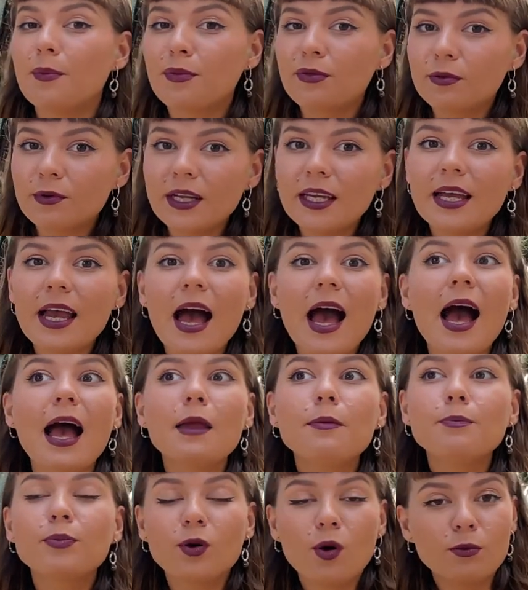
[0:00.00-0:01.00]
3,
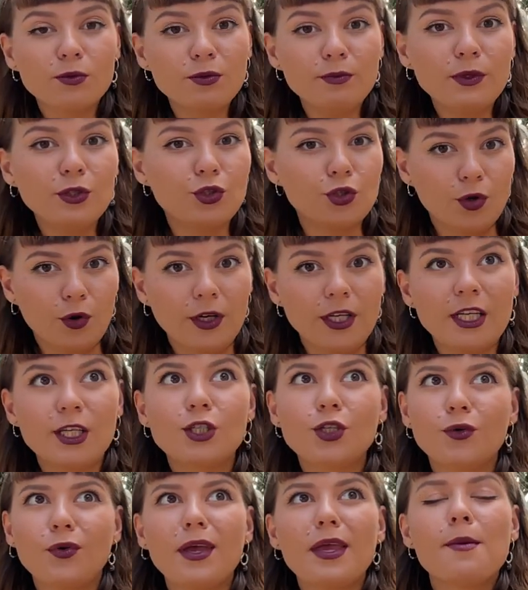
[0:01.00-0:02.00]
I prompt Midjourney
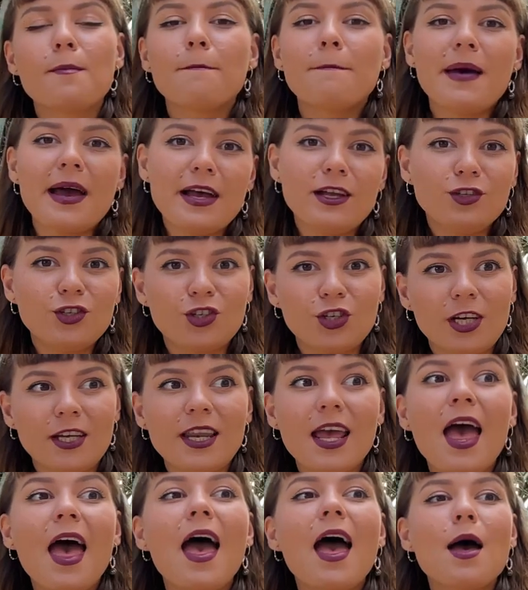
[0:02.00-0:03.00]
to
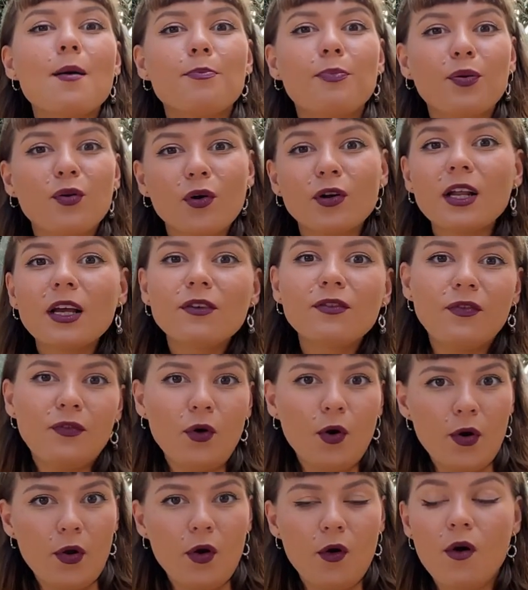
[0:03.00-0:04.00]
imagine a product
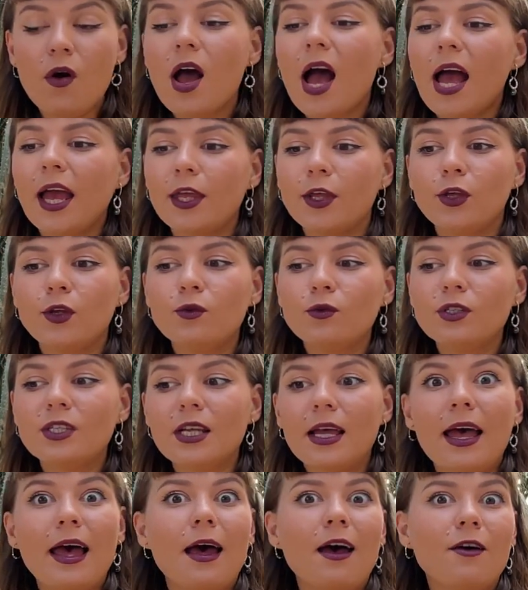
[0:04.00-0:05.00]
photo. I use
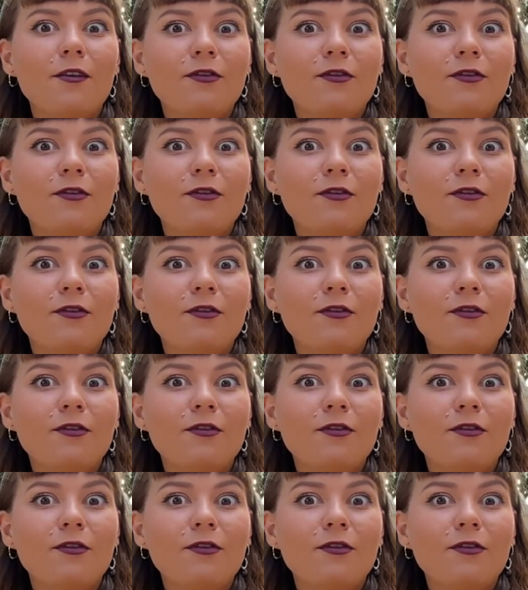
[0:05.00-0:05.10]
a